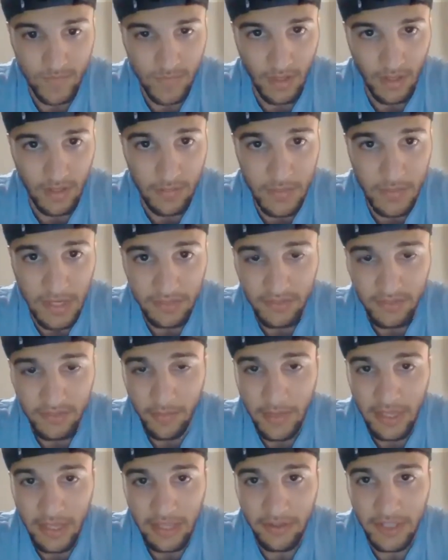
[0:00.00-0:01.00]
I mean, I'll talk
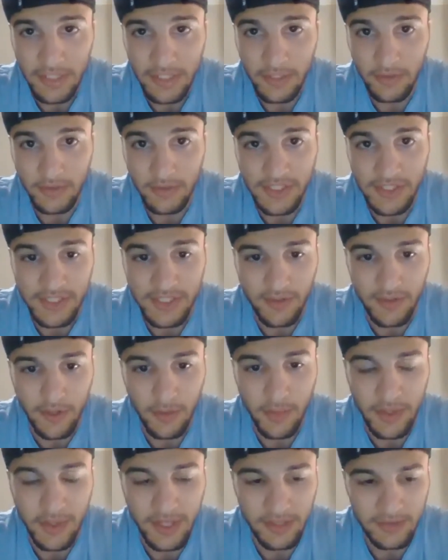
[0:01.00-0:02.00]
about LIU just a little
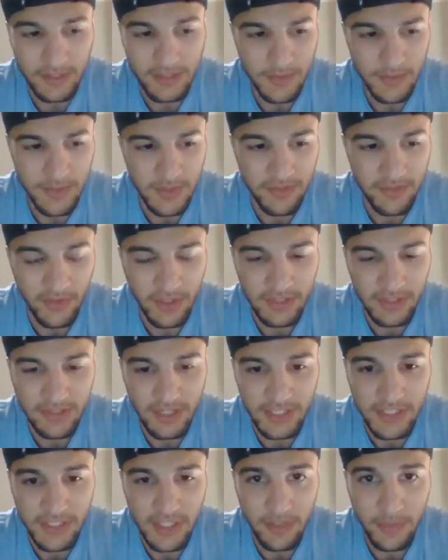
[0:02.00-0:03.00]
bit because we didn't really
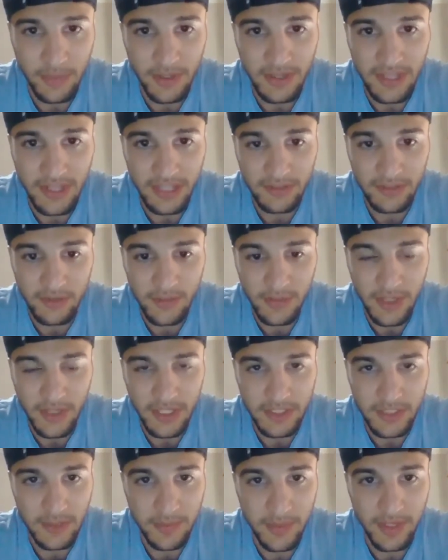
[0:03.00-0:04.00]
touch up on that too
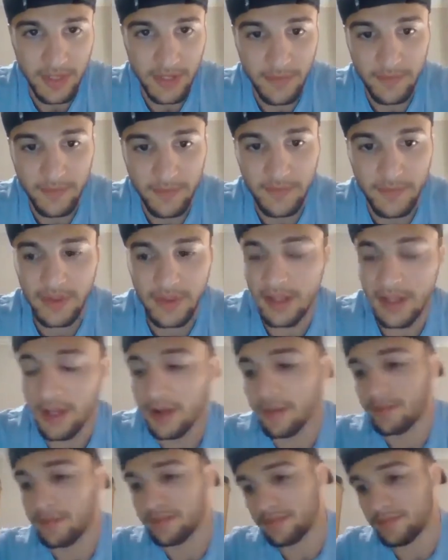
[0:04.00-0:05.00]
much. But
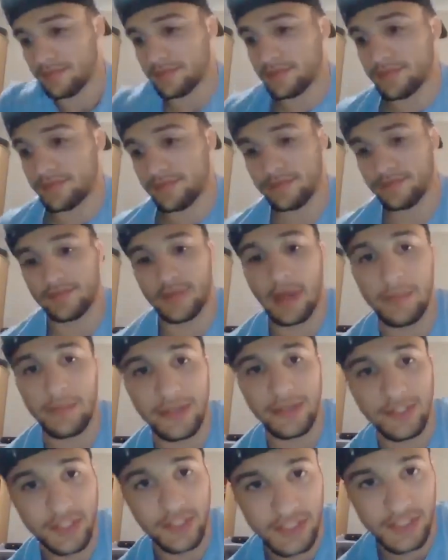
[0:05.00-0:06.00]
um, I
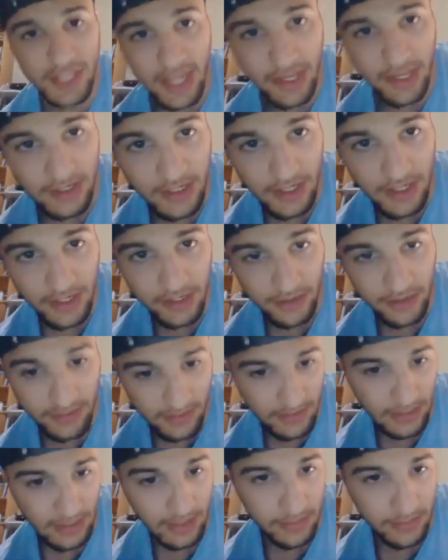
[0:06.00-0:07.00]
mean, just getting here,
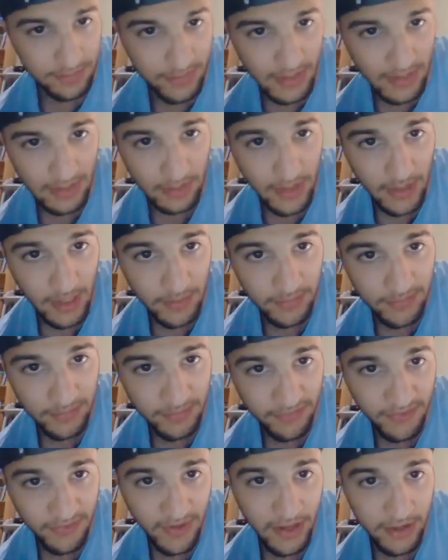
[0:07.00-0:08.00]
I'm I'm
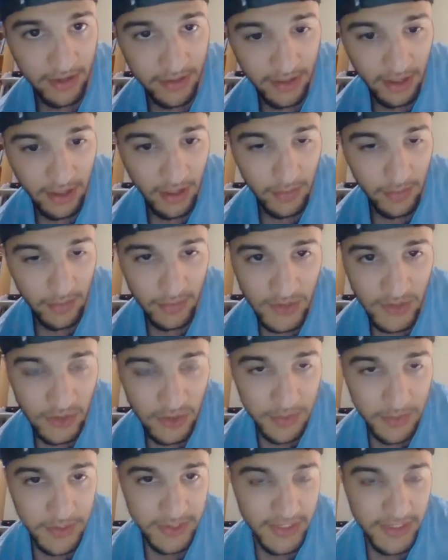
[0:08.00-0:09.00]
fired up. I'm
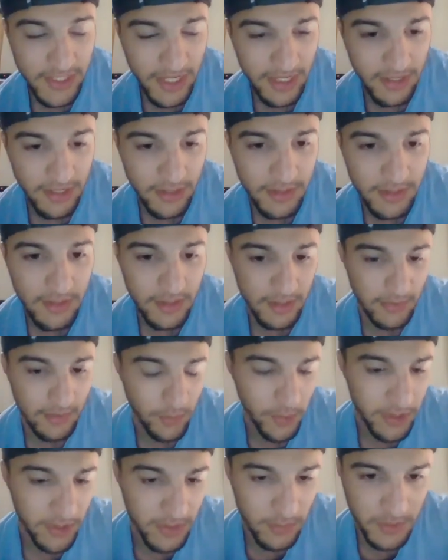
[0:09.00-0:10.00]
super excited
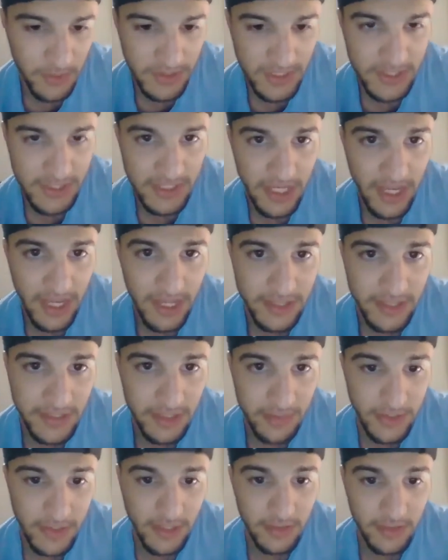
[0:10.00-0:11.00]
working with these guys.
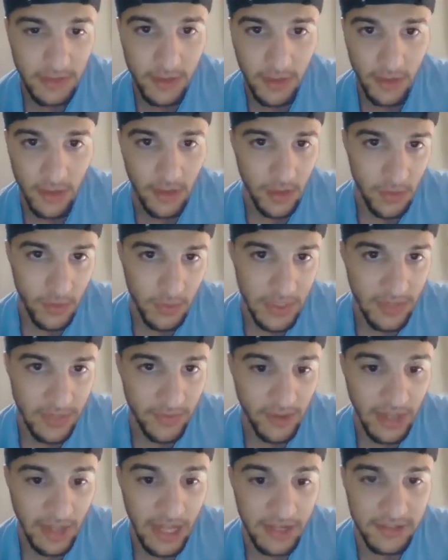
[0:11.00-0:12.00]
I mean, we have
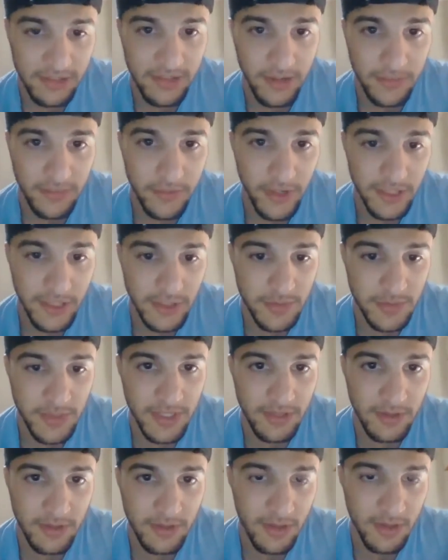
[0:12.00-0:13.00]
a lot of tough
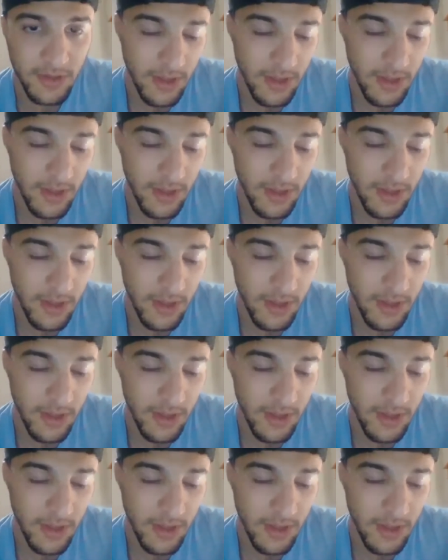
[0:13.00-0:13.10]
freshmen,